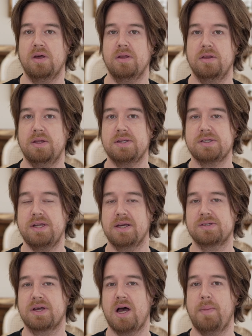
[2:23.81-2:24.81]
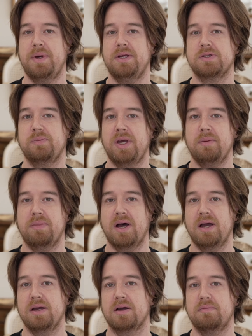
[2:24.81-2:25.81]
This next comment is made
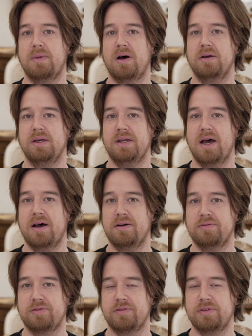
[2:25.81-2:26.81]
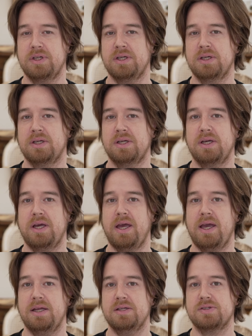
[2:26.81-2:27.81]
by Kamal Yadav,
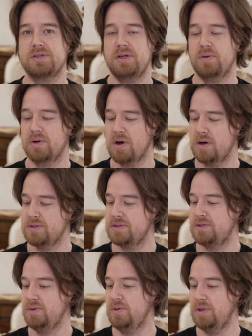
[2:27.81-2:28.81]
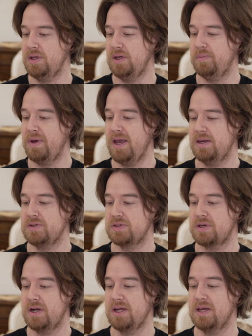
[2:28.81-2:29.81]
and it's in regards to the
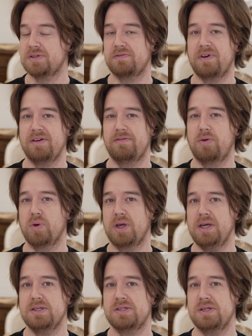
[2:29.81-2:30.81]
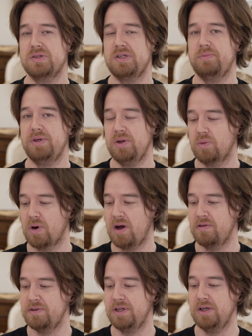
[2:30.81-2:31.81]
Panasonic S5 4K 60p
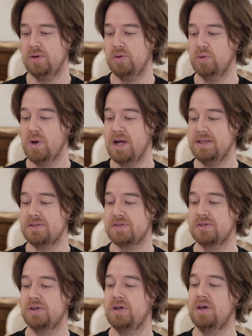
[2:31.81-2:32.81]
RAW video, who writes,